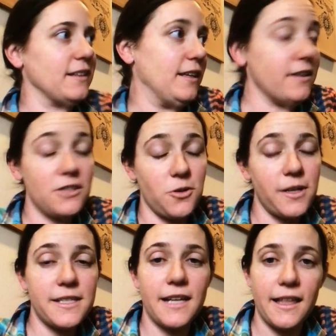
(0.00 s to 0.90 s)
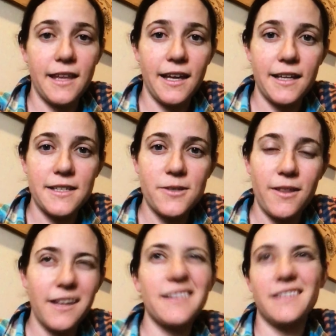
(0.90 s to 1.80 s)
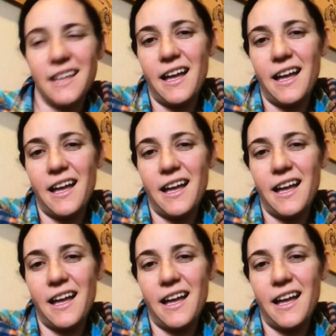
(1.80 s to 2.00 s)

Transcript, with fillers: he enjoys it i think and so i think it